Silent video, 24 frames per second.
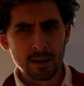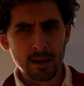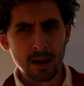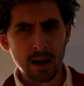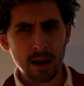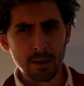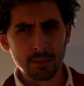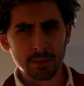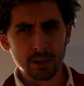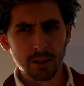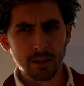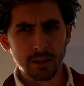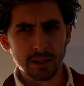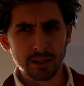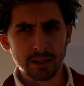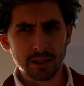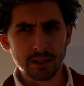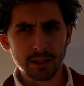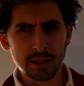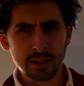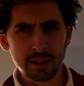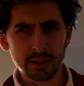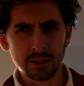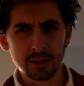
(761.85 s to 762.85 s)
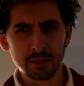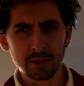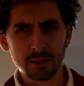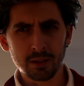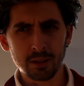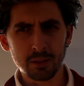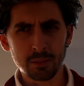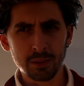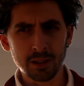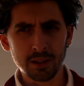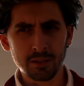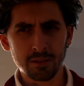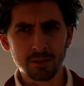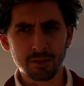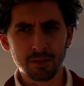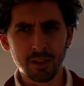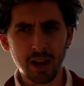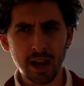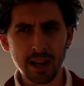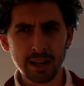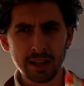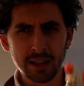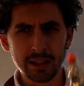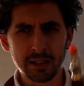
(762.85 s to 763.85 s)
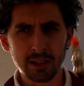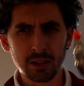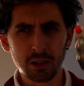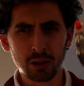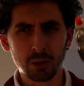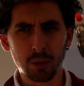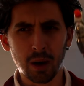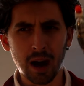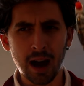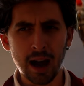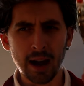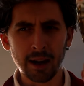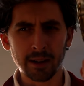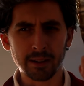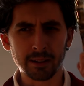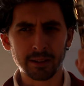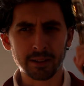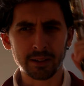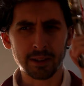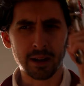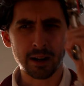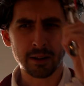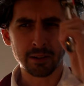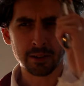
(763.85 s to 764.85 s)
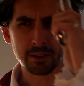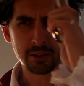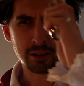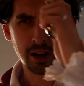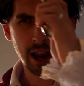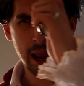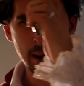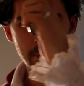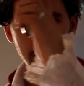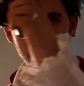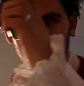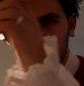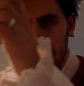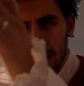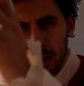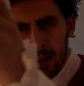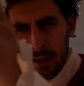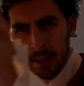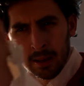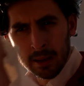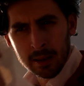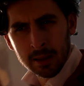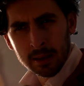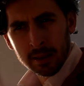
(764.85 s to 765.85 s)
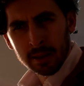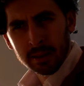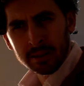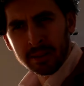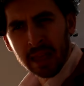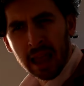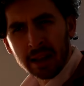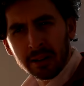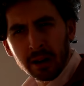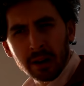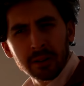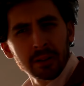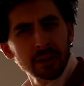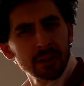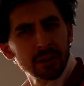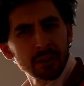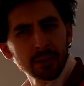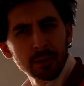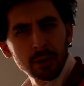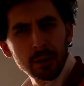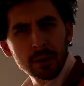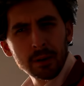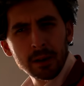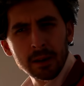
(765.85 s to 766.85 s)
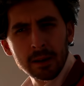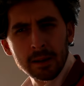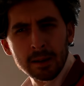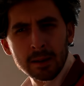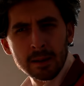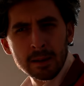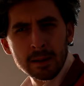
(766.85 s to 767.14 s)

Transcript: I'm going to need you to be very quiet, young chap. Is that understood?